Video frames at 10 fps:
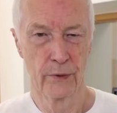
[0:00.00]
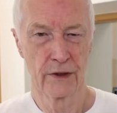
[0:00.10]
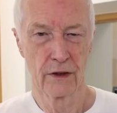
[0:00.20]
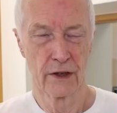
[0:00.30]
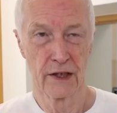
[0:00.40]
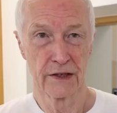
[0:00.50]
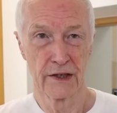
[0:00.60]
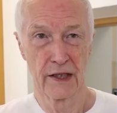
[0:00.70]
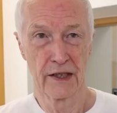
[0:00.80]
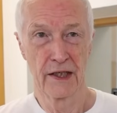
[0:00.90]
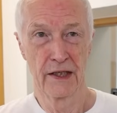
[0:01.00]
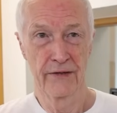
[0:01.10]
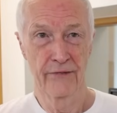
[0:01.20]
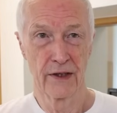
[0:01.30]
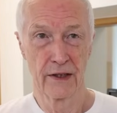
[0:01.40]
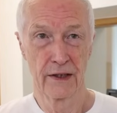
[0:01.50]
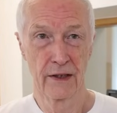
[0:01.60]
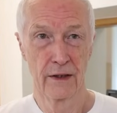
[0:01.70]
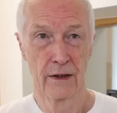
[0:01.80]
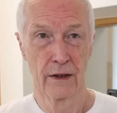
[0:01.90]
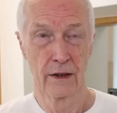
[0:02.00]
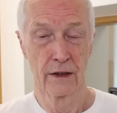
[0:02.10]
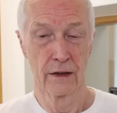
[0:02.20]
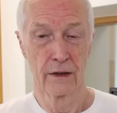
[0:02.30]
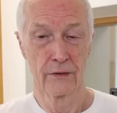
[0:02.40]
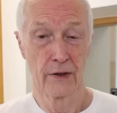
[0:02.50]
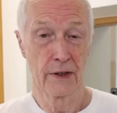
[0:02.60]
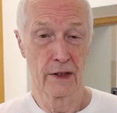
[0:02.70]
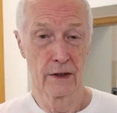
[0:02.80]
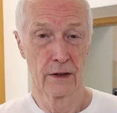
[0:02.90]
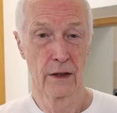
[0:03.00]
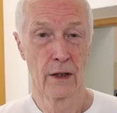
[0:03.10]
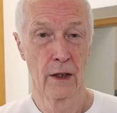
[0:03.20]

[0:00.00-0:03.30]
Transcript: We can't actually identify the seller.